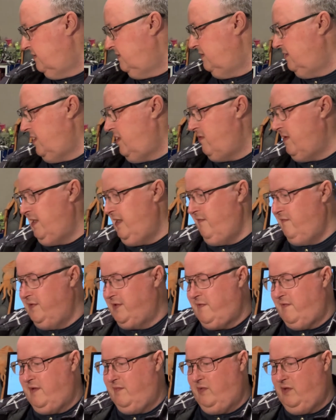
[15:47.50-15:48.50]
lower levels
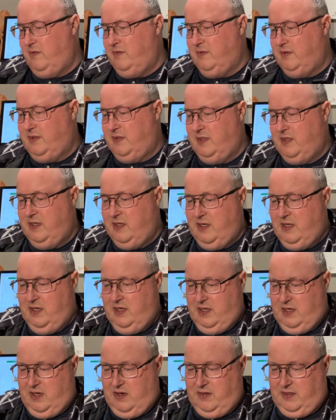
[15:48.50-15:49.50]
of the book.
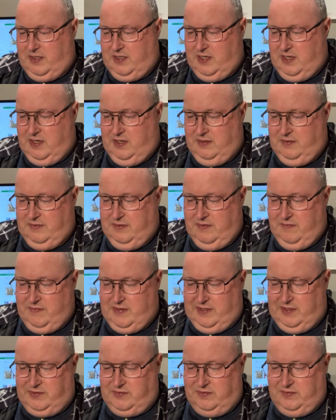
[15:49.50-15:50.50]
Okay,
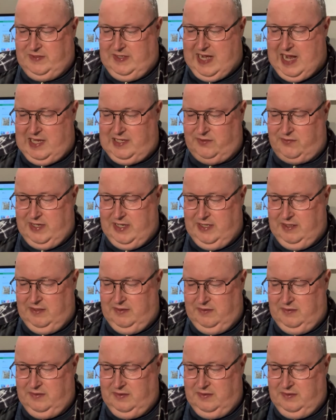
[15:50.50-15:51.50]
the little
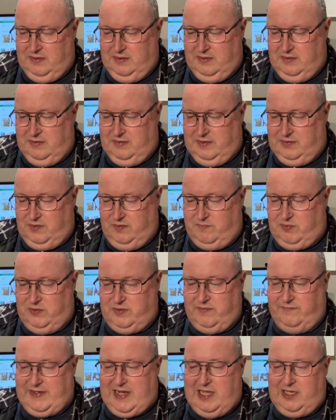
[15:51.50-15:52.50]
colouring, little
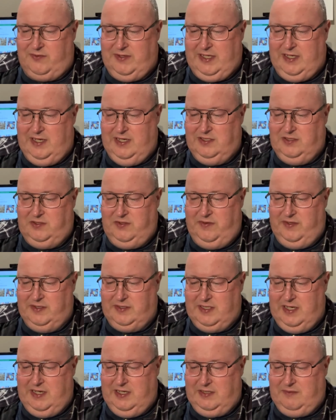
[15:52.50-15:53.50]
book of colouring into the
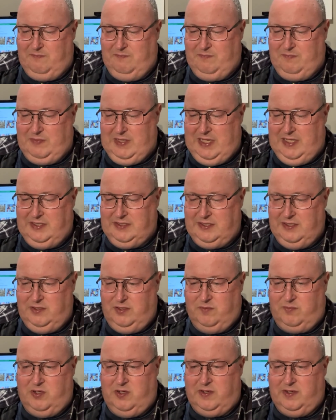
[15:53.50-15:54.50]
deep, peace in
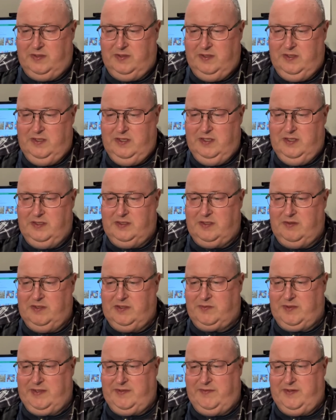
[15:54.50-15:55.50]
your pocket. So
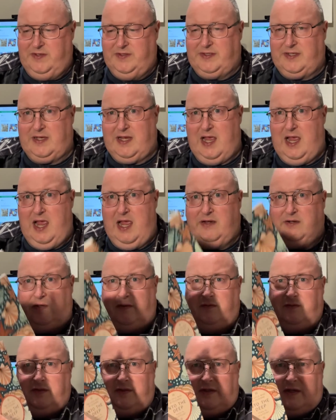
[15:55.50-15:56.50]
it's one of those
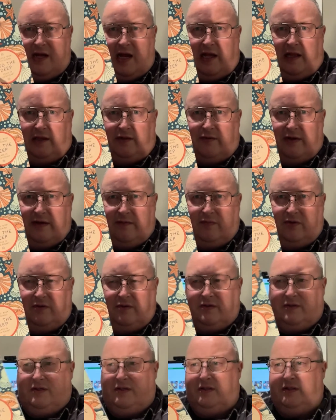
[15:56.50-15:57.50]
adult colouring
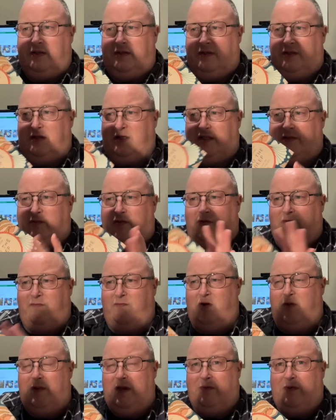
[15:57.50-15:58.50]
books, it's a small
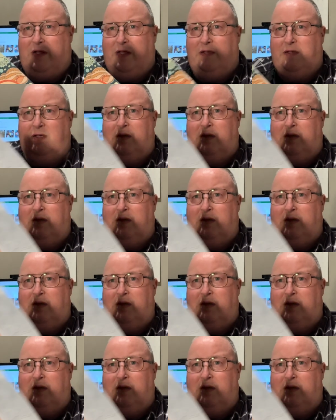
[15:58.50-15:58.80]
format one,